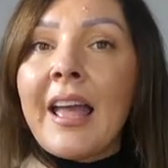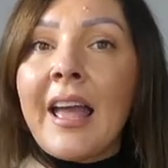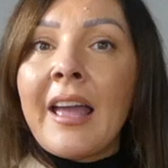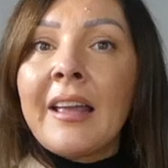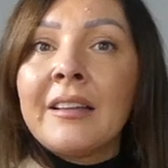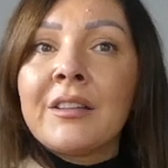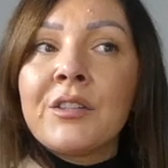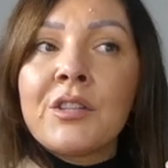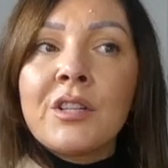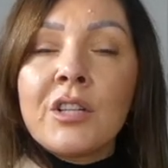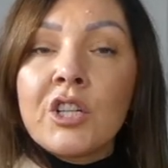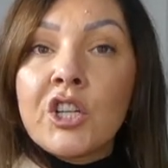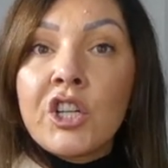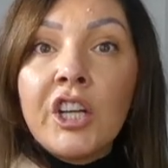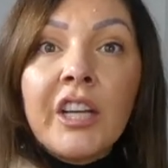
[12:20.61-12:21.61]
and
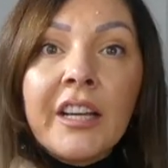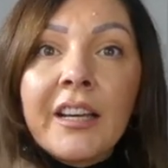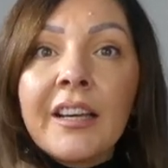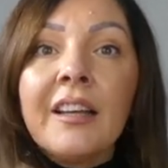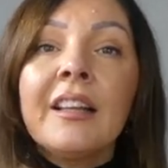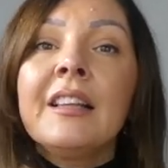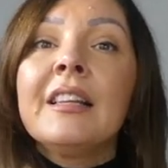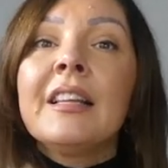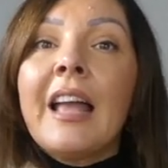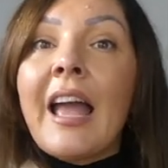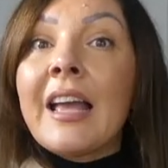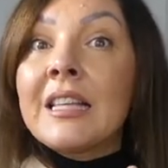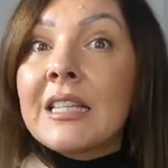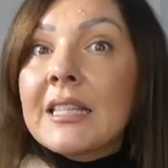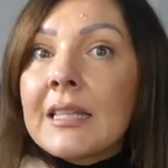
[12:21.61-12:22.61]
chic
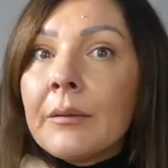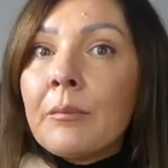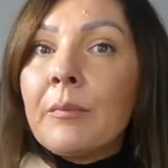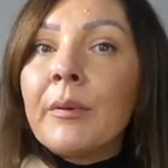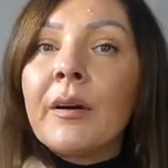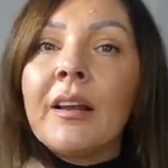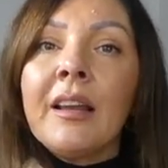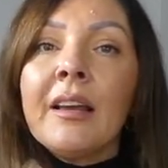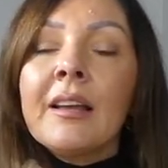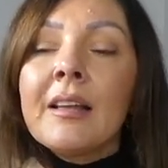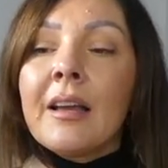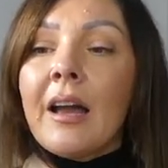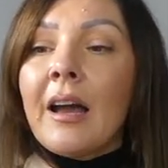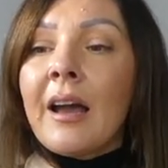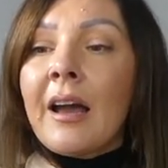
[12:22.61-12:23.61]
and simple.
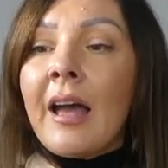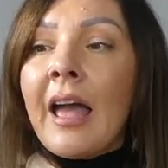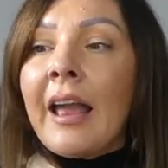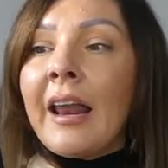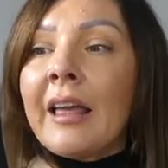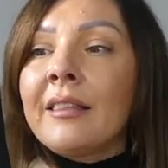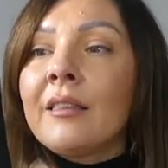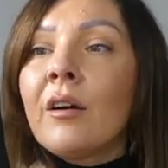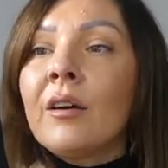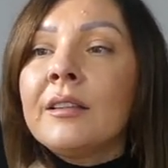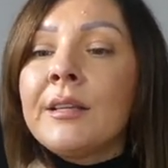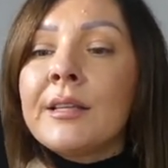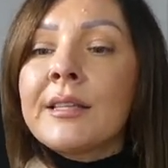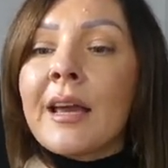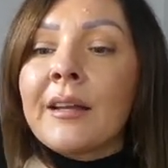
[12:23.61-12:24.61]
And I thought
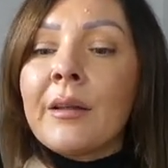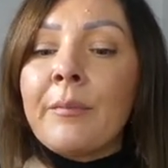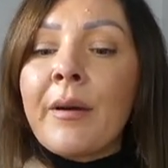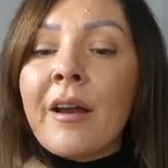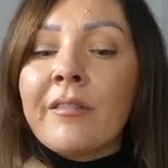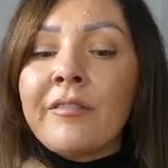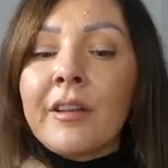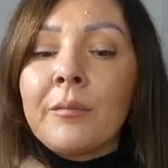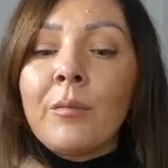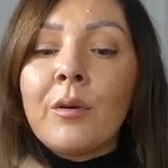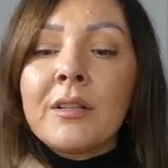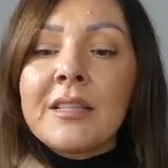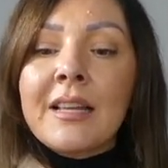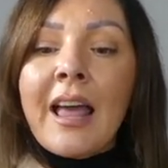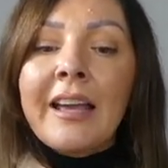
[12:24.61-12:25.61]
these are the perfect
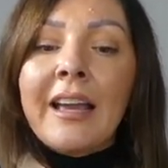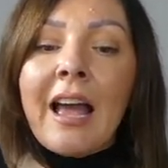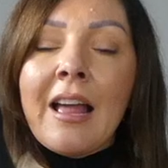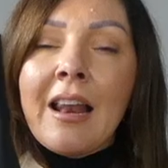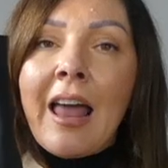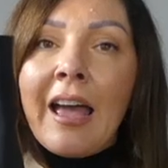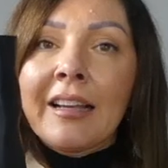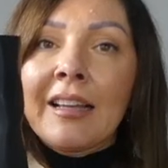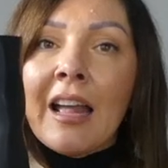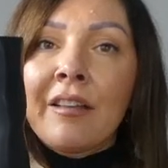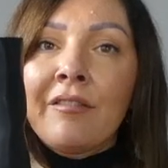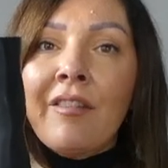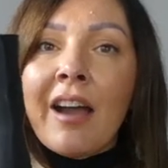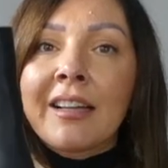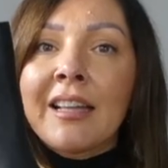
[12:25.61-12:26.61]
boots. Like, I like the
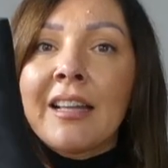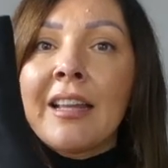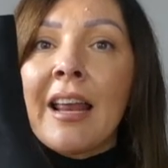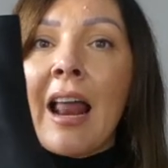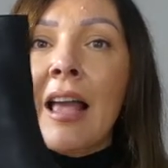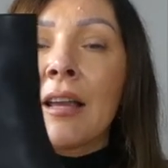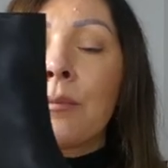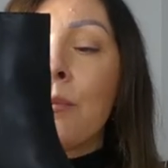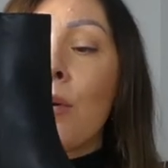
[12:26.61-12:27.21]
fact that they're like